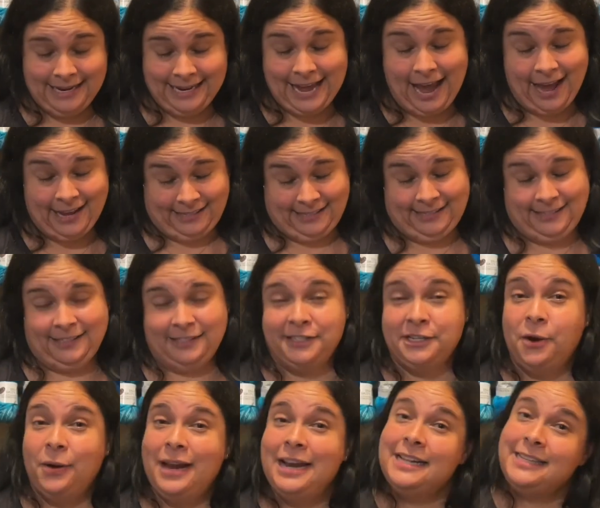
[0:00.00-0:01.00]
Yes.
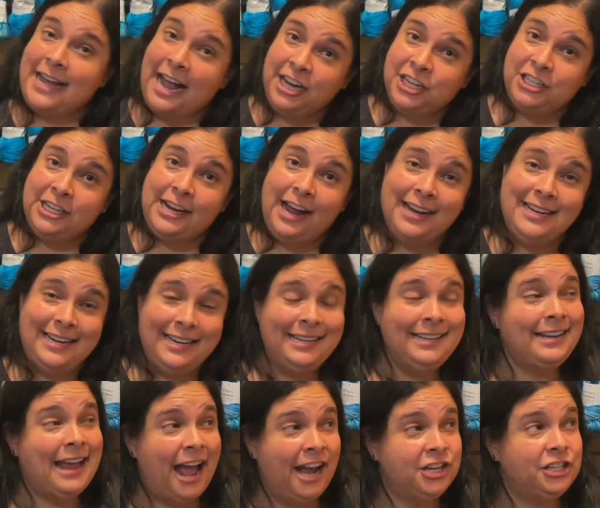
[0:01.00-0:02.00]
So, and it's actually, I
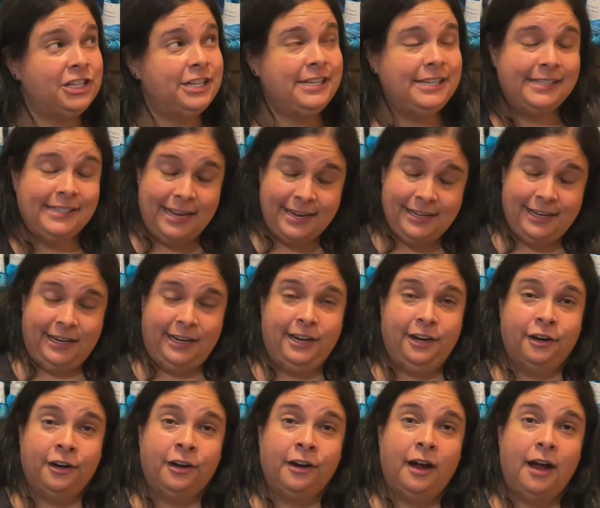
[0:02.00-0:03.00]
didn't actually send it
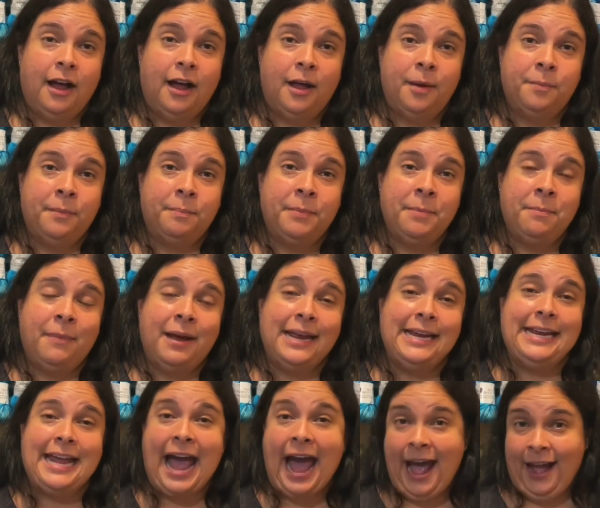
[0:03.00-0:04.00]
here, but my
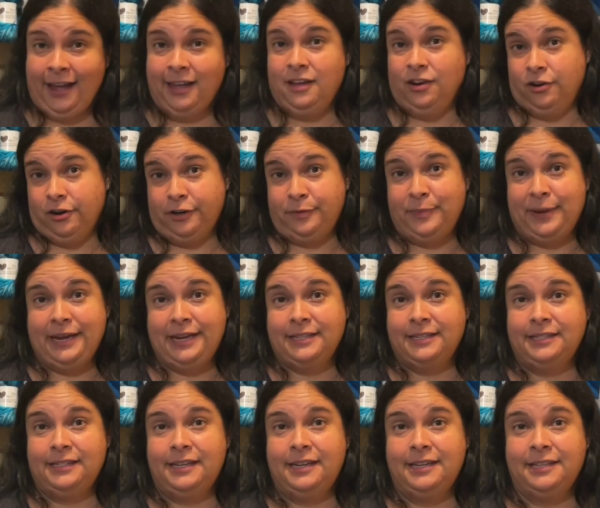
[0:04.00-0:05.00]
yak yarn
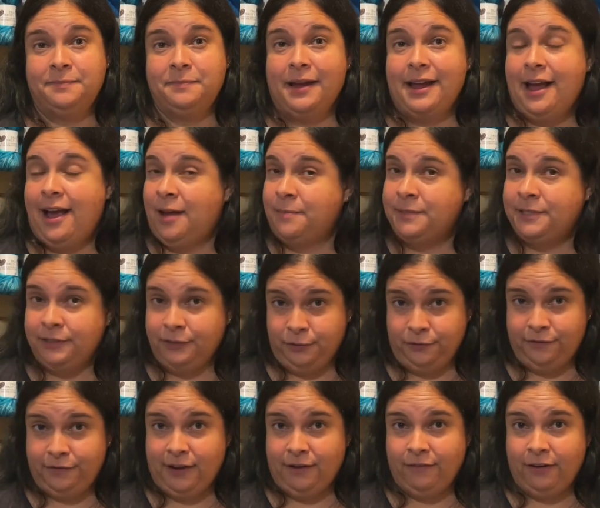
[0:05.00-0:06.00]
base is my absolute
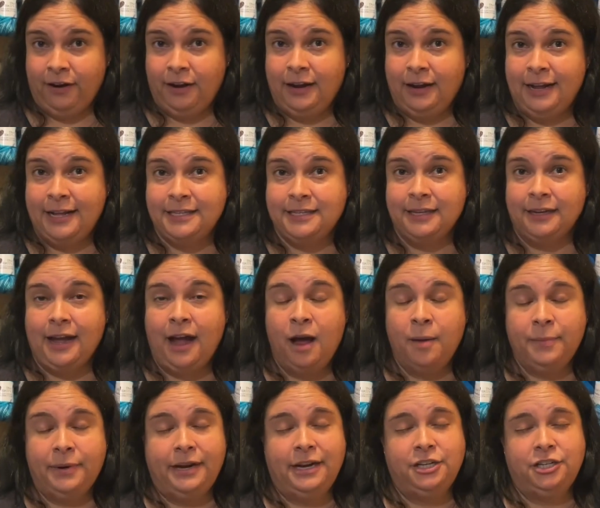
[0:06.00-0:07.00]
favorite. It's a
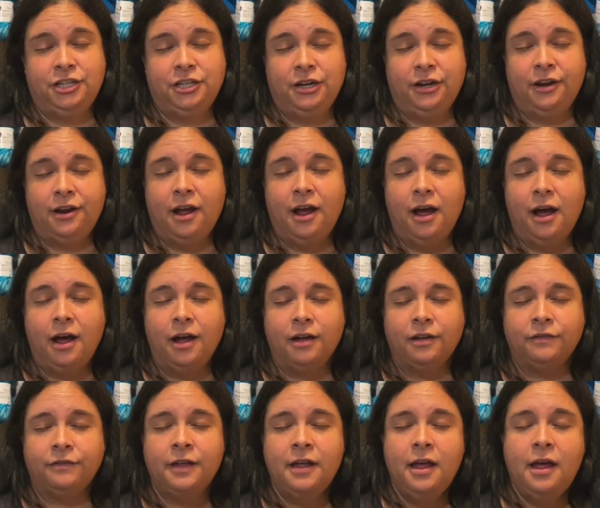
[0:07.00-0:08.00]
combination
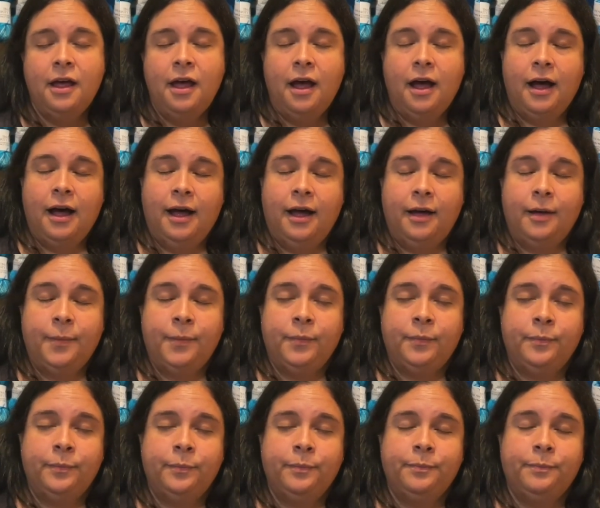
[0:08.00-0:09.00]
of
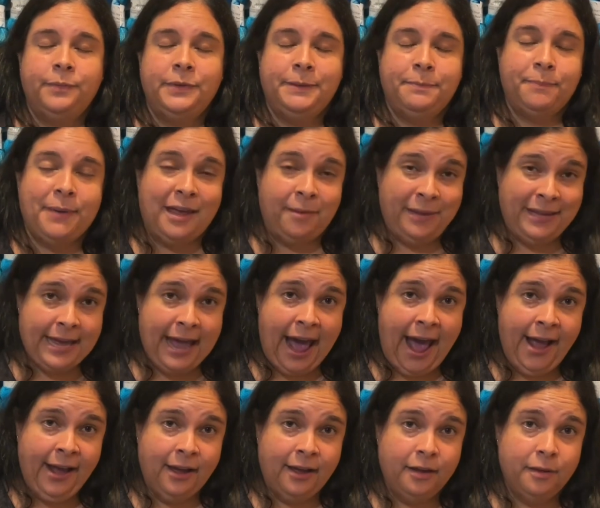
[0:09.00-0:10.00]
baby
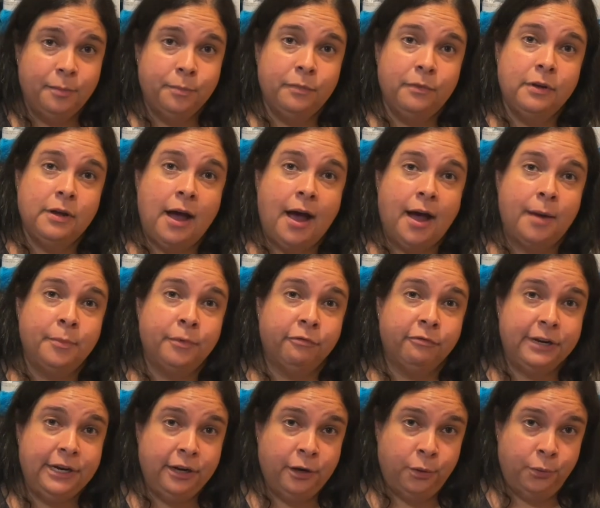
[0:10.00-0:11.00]
yak,
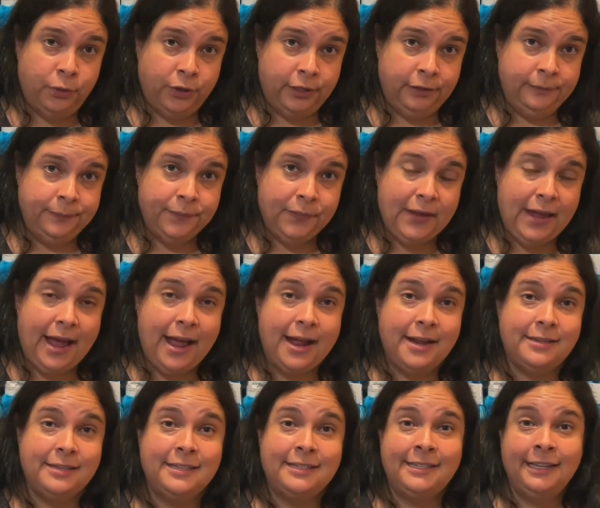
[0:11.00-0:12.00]
merino wool,
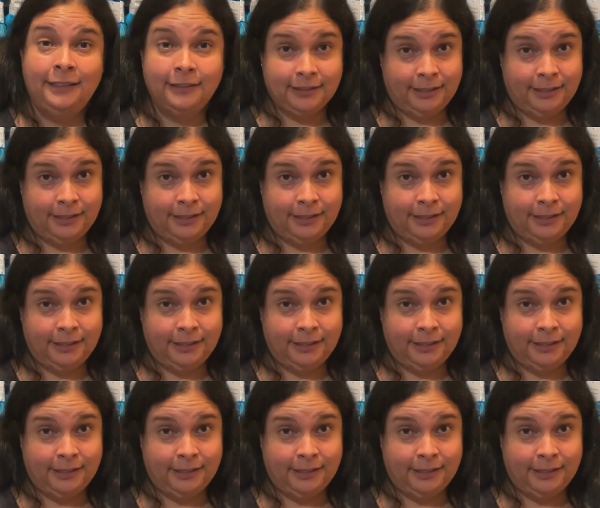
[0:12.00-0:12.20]
and silk.